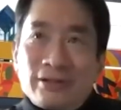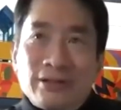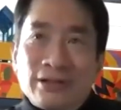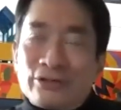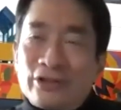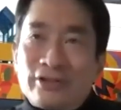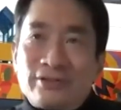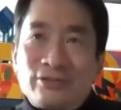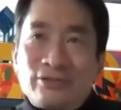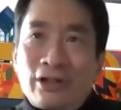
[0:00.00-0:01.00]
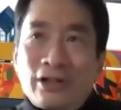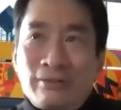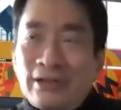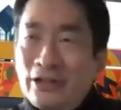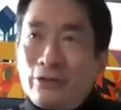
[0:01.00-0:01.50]
You know, just drawing on
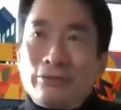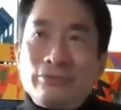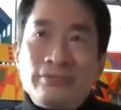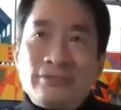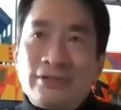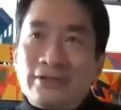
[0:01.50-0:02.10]
my own